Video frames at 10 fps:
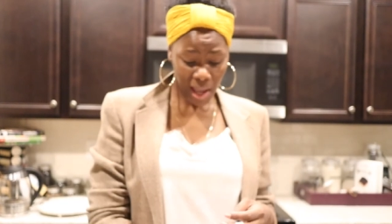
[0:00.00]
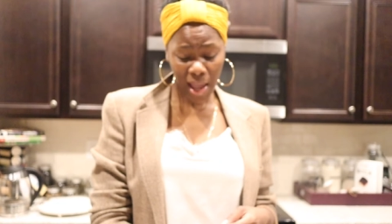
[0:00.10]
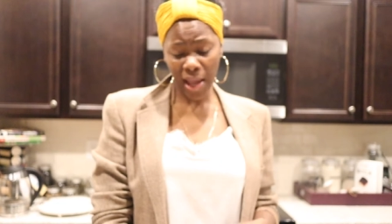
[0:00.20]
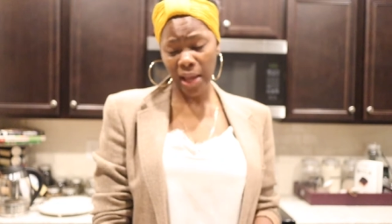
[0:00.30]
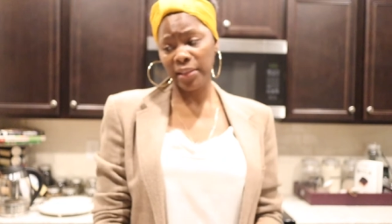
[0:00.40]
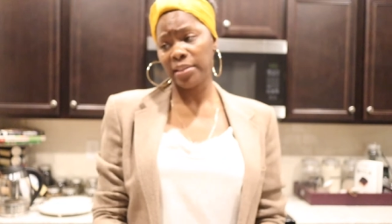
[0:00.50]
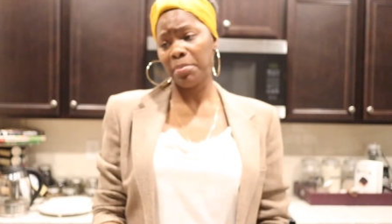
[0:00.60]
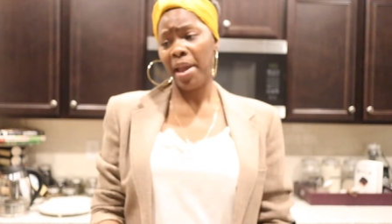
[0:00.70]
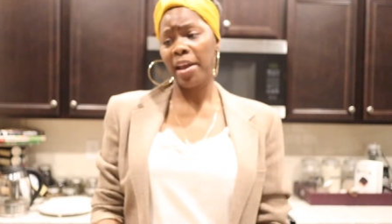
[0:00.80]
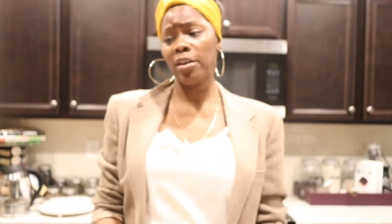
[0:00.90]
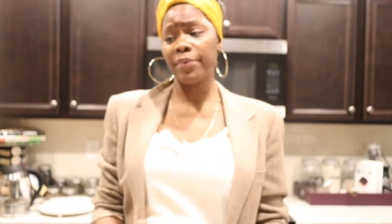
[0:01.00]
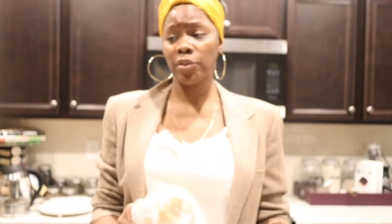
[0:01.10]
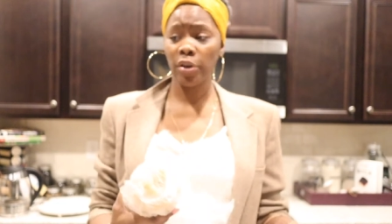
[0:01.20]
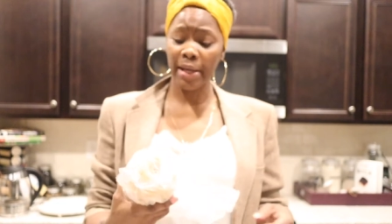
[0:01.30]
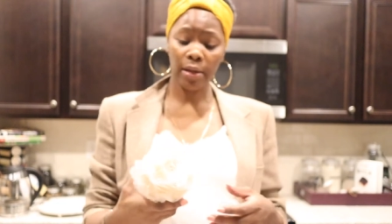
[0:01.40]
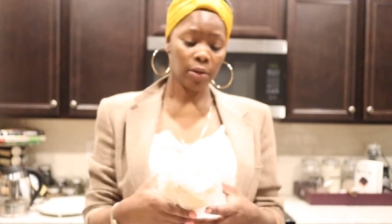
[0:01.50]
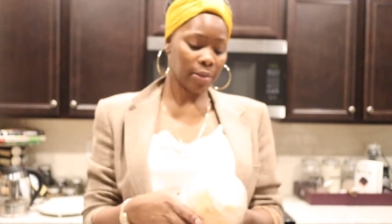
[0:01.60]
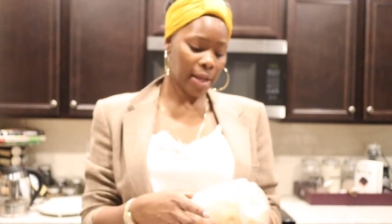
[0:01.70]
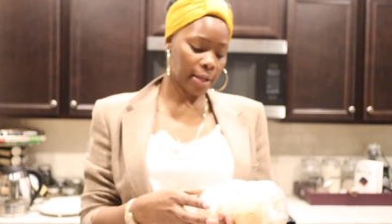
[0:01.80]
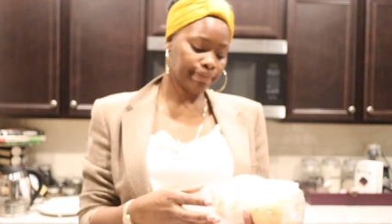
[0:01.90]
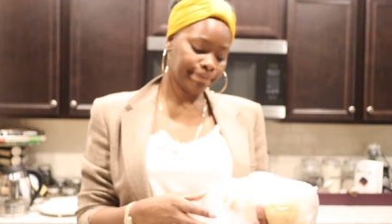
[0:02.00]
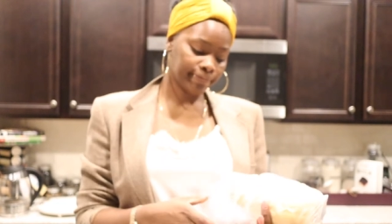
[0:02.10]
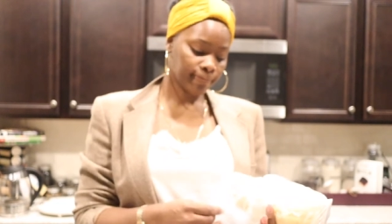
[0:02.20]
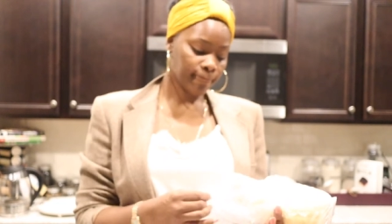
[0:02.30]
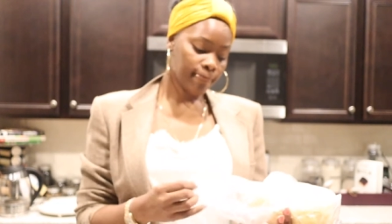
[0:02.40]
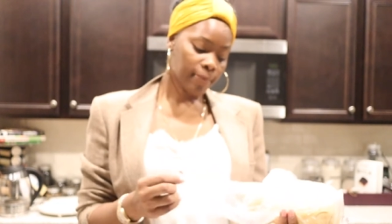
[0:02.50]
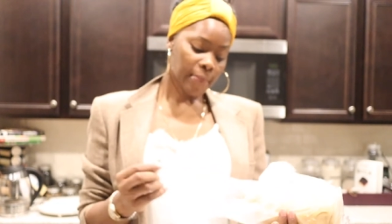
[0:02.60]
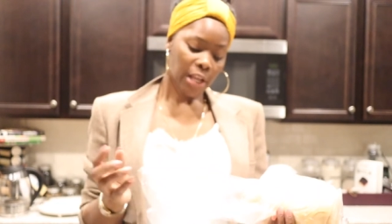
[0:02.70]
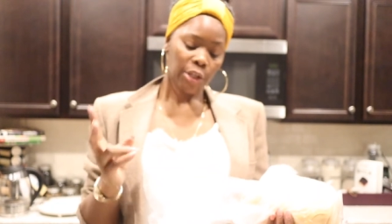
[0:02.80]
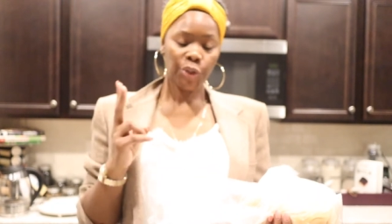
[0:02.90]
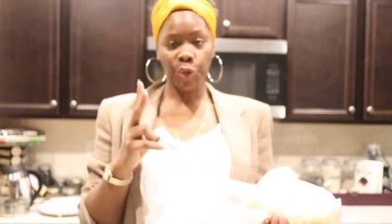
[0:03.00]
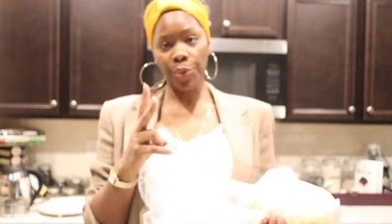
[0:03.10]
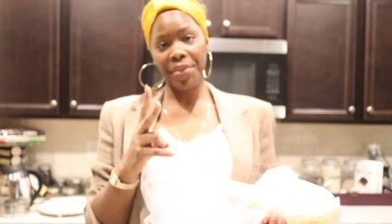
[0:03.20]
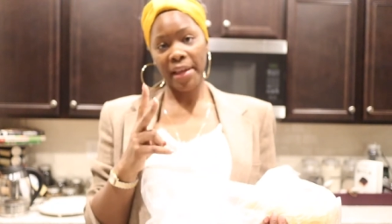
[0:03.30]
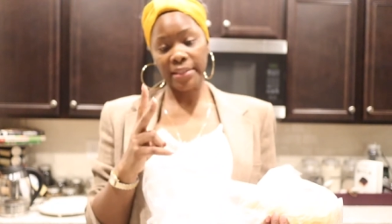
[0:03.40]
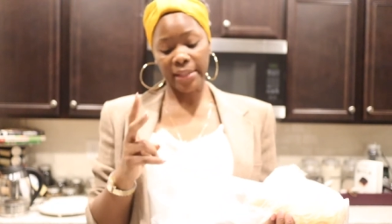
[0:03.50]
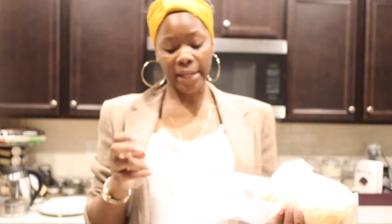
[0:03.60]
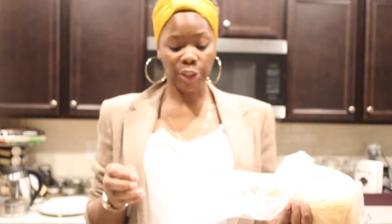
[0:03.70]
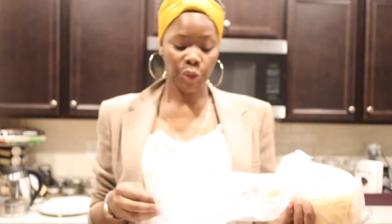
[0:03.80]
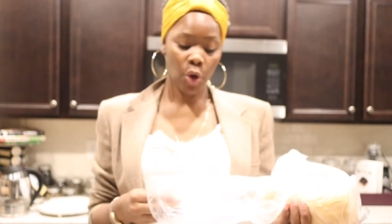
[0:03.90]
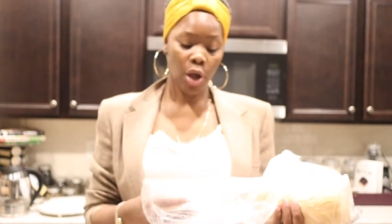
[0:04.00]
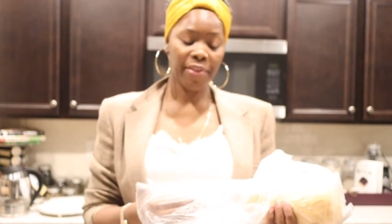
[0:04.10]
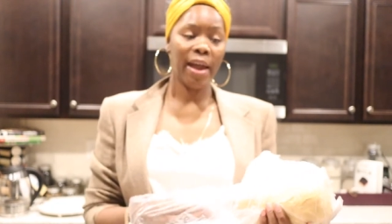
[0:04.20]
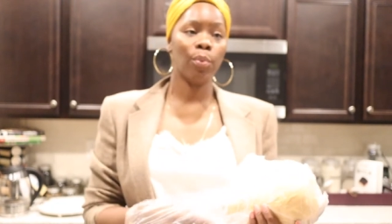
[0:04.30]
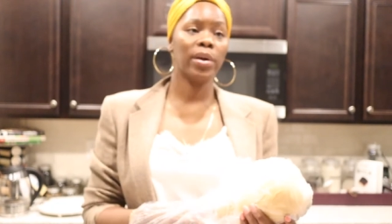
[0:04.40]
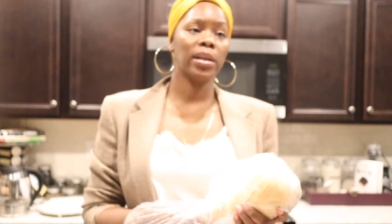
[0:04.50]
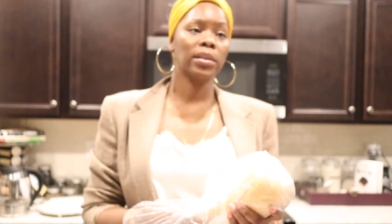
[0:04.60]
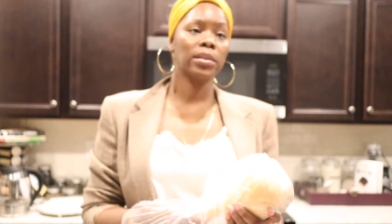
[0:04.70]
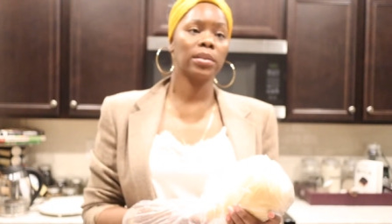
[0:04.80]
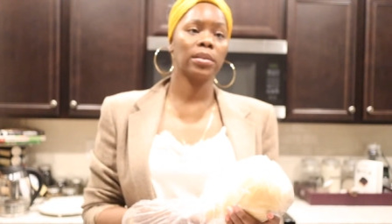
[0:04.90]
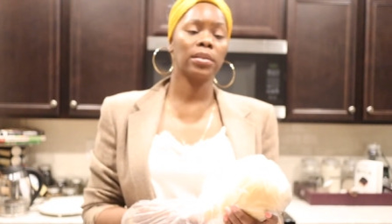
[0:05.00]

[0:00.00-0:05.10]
ah, it doesn't matter if it's organic or not. Two things that I saw that was